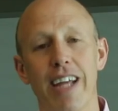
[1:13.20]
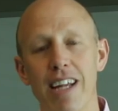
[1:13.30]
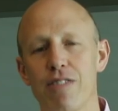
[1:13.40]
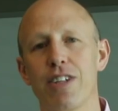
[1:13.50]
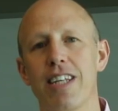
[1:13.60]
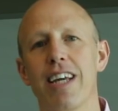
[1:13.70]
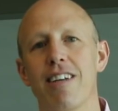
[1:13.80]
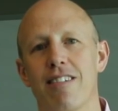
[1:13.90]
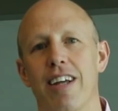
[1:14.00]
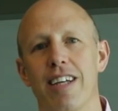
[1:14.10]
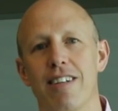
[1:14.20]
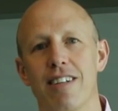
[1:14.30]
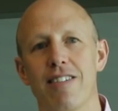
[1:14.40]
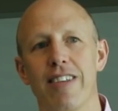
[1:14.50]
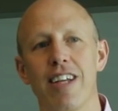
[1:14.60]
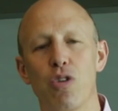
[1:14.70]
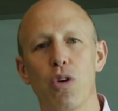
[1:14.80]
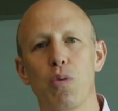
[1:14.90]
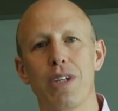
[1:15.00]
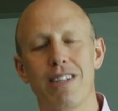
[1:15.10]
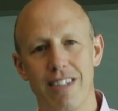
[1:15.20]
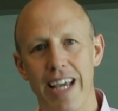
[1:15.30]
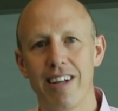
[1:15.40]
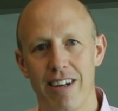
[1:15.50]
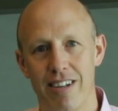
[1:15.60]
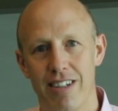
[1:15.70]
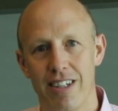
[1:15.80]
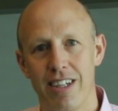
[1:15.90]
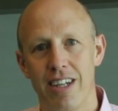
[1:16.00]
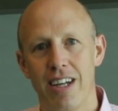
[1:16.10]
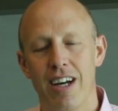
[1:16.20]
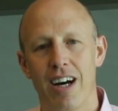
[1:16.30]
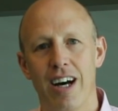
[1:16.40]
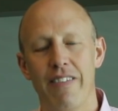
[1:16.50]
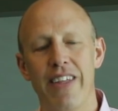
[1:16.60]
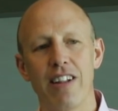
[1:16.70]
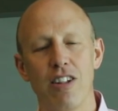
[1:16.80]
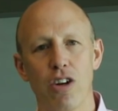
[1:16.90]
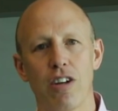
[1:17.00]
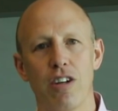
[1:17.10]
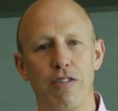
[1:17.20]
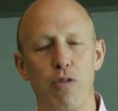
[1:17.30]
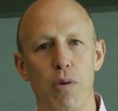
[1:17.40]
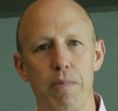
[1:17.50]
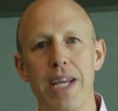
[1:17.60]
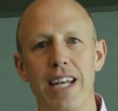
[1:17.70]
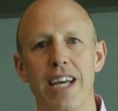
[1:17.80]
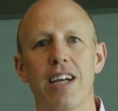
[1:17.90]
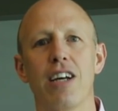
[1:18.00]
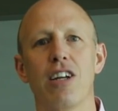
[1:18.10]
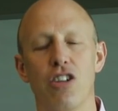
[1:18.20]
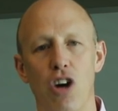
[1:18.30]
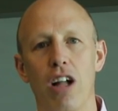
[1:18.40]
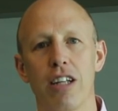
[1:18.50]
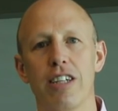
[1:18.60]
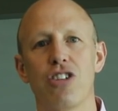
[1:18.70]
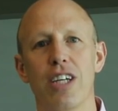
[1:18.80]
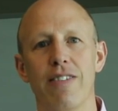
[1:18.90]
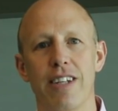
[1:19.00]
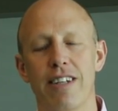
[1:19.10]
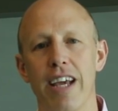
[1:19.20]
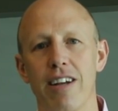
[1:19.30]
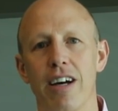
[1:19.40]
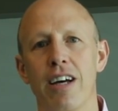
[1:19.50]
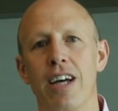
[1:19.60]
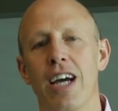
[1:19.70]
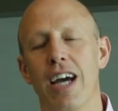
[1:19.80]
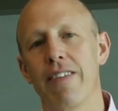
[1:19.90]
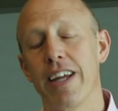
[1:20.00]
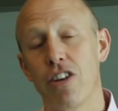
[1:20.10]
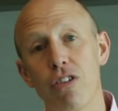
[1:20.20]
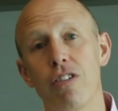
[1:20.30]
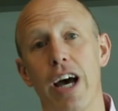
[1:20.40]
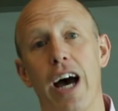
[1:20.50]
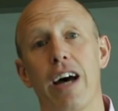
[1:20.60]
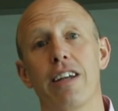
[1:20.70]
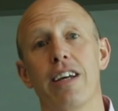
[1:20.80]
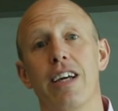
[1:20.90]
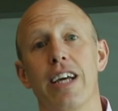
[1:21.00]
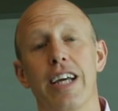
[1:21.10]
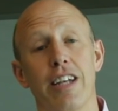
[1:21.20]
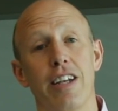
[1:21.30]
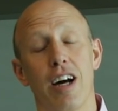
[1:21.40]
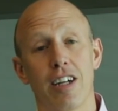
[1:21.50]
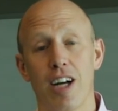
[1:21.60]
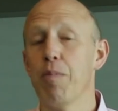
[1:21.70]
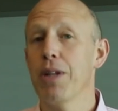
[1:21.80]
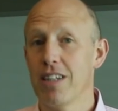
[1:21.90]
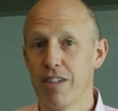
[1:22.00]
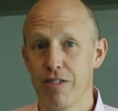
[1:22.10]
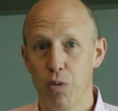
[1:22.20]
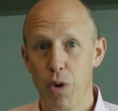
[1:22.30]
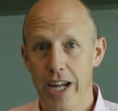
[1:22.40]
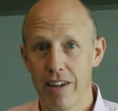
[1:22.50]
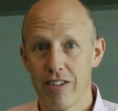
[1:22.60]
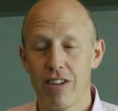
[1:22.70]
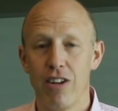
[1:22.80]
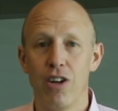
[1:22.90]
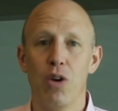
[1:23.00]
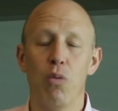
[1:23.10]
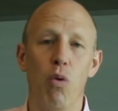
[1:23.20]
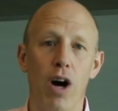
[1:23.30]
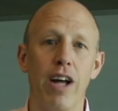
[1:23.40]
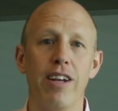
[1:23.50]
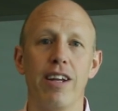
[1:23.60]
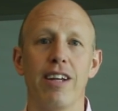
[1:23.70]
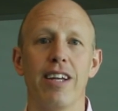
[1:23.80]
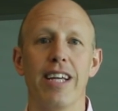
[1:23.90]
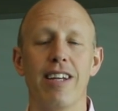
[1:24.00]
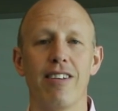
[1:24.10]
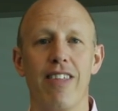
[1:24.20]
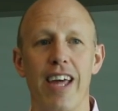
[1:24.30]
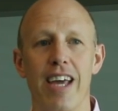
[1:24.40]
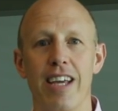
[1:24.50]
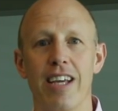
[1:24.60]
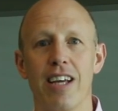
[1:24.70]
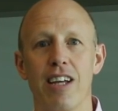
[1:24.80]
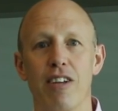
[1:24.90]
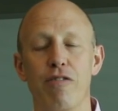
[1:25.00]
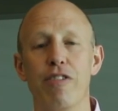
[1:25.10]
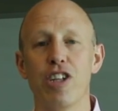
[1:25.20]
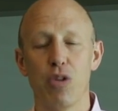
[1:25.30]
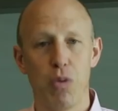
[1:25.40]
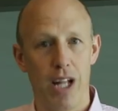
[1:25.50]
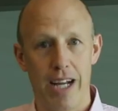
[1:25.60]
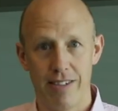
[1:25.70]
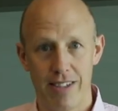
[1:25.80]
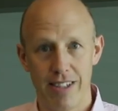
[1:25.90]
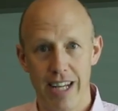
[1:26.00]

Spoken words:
the case of a data scientist, they do it with data. They look for meaning, knowledge in the data, and they do that in a couple of different ways. One is they visualize the